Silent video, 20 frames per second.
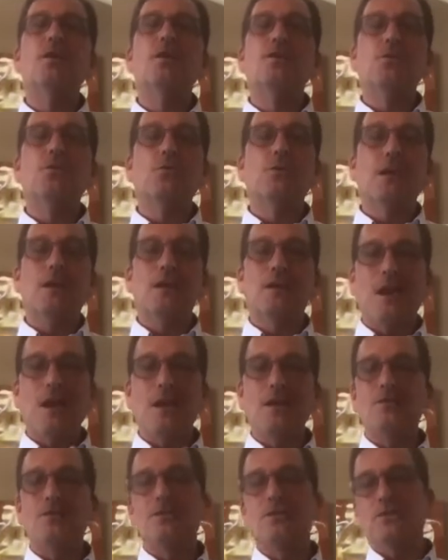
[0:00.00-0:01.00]
you would get
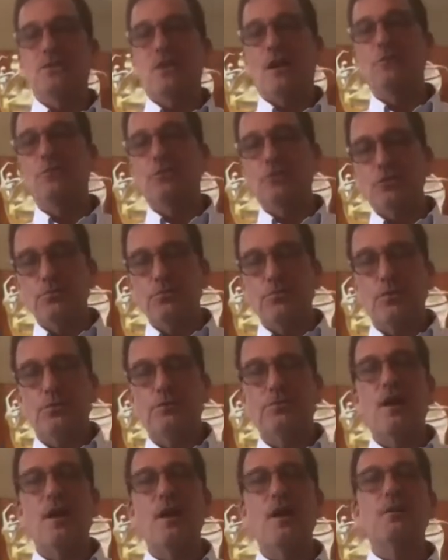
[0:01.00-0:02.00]
8 times
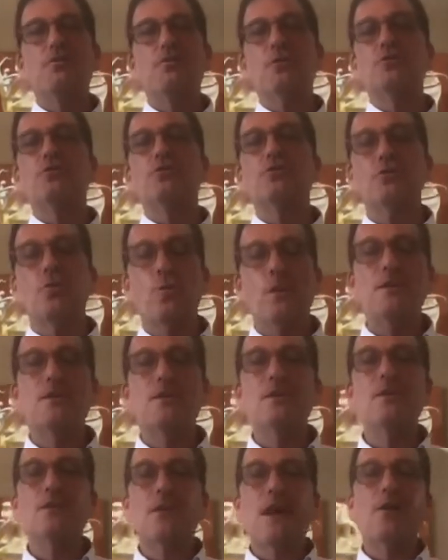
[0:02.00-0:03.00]
2.5, which is $20,000
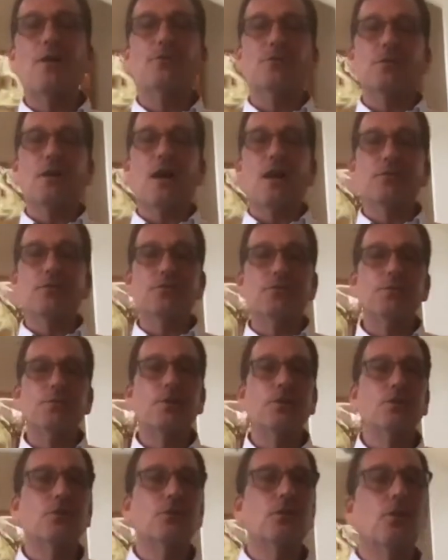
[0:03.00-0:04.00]
would be
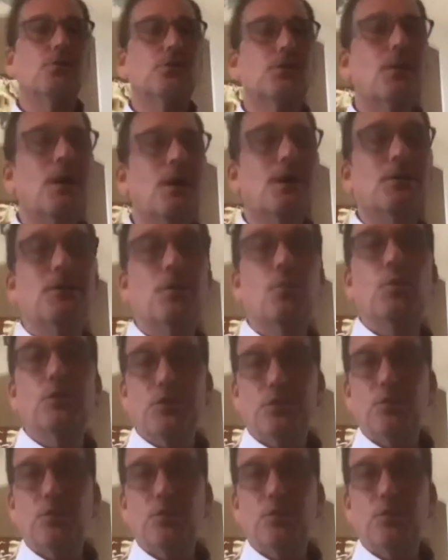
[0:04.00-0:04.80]
your loan amount, which